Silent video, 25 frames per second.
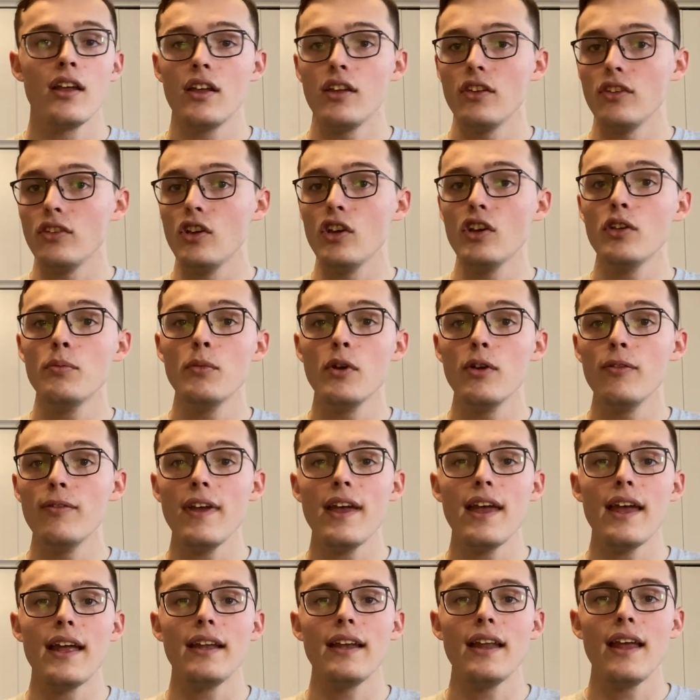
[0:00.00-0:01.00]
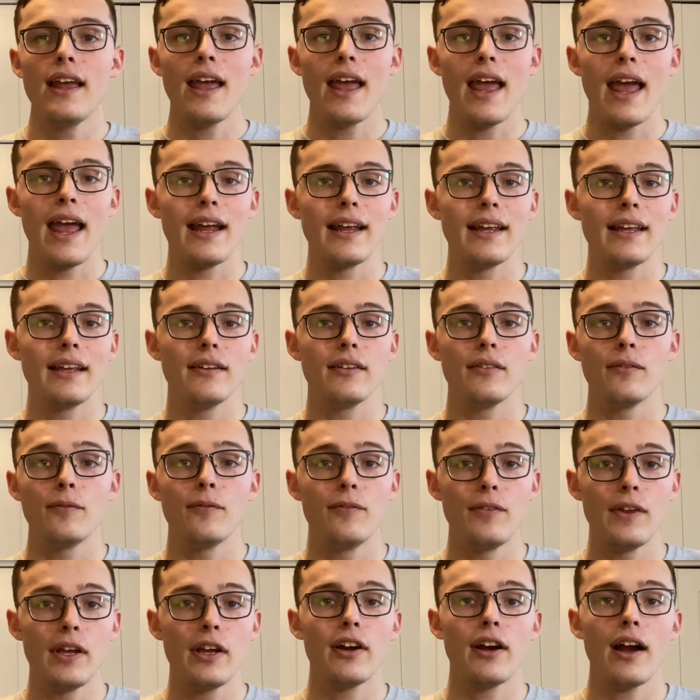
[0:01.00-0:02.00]
you'd move in and
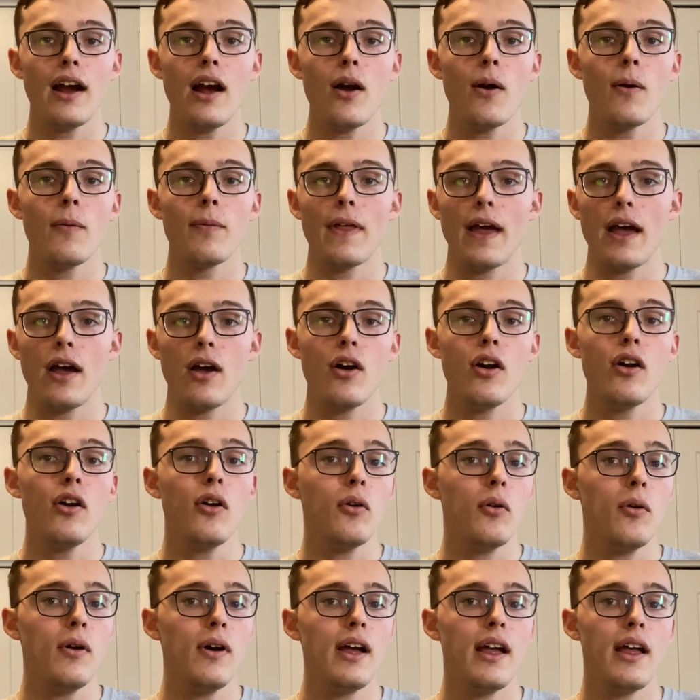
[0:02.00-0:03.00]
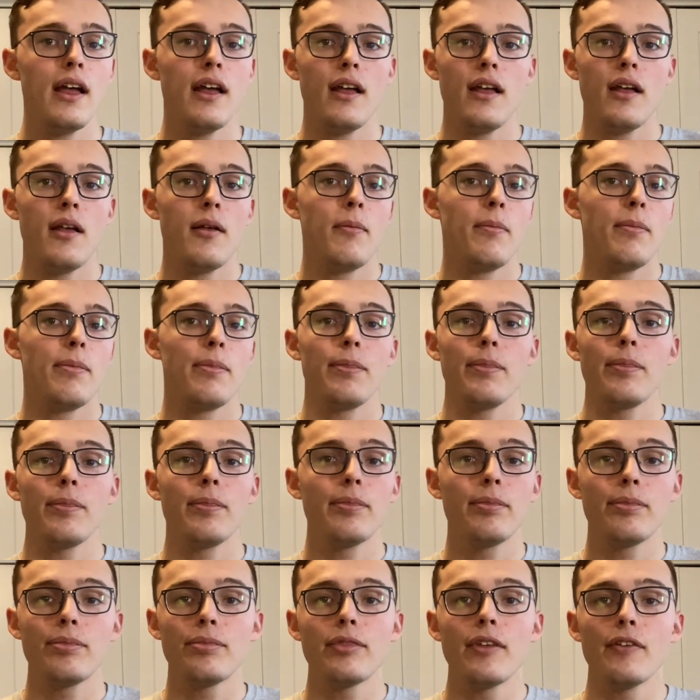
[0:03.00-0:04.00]
figure out that,
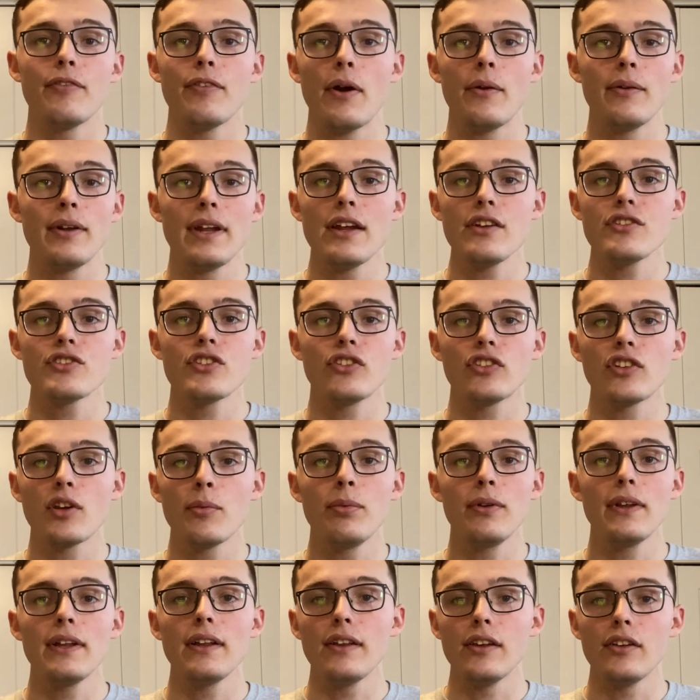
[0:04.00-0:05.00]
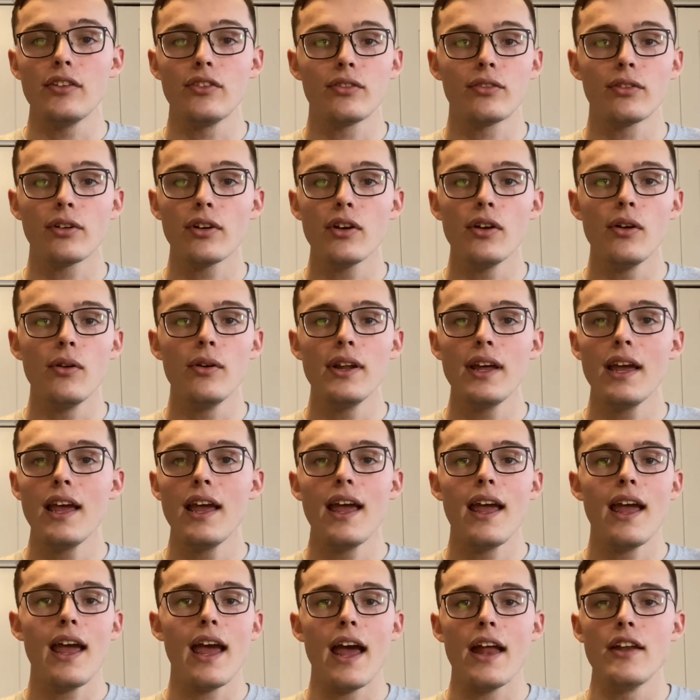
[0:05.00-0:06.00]
the foundation is completely screwed
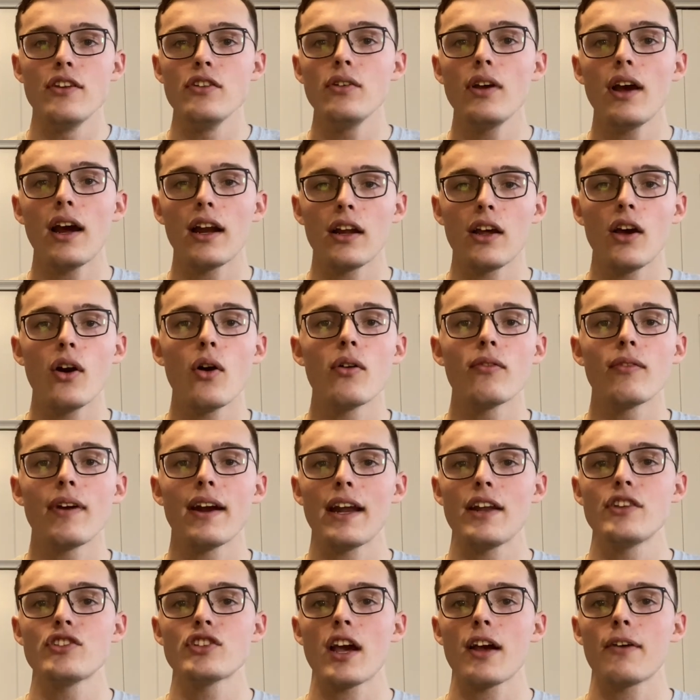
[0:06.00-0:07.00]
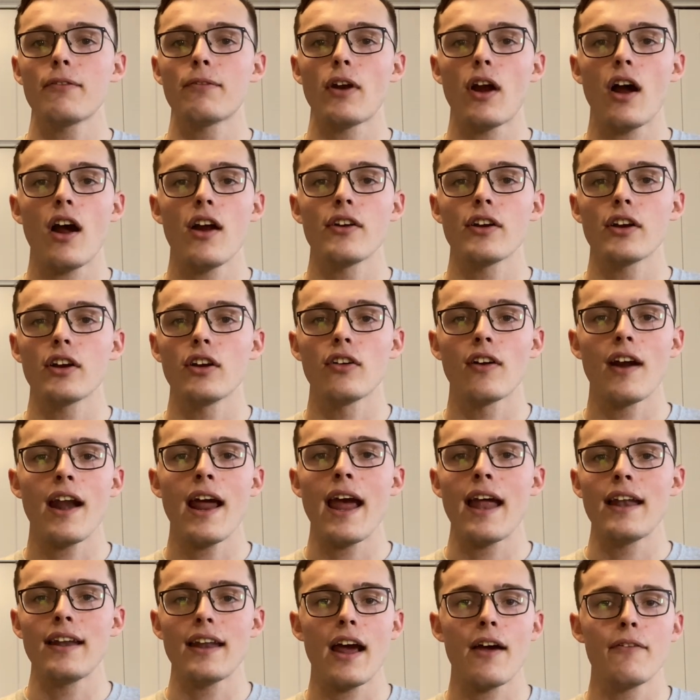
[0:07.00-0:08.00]
and you got to go and write a check for
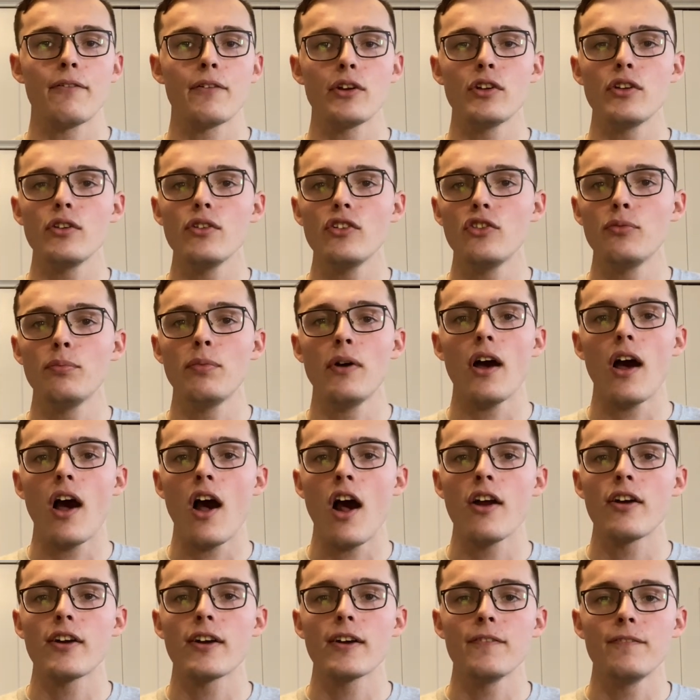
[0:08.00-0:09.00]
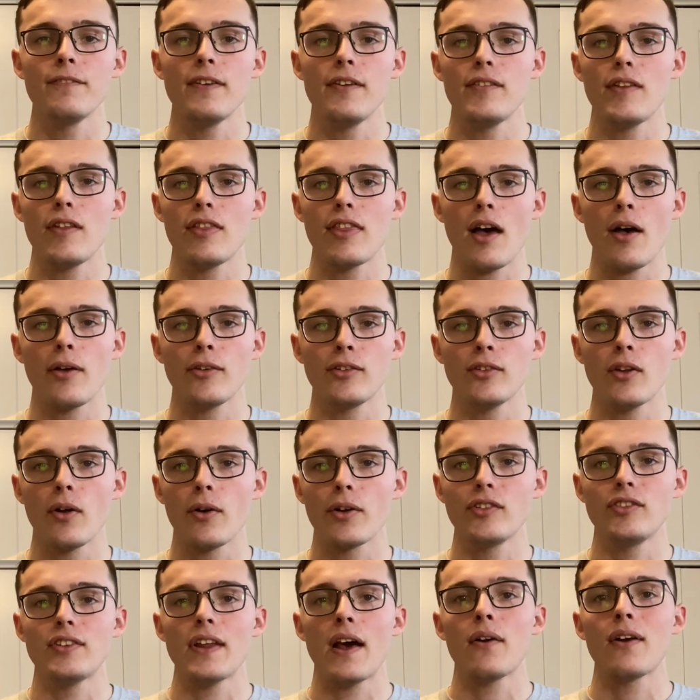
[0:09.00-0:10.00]
$100,000 after you just put
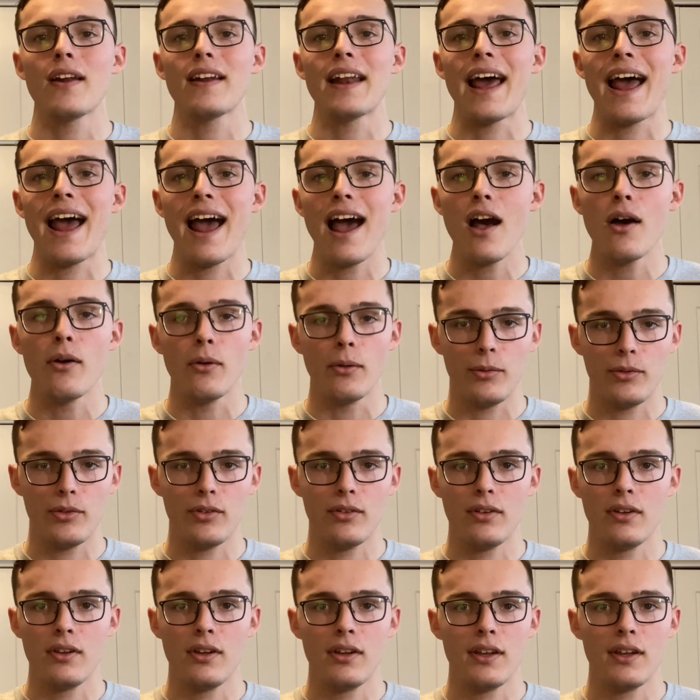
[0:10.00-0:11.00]
$150,000 down on a house.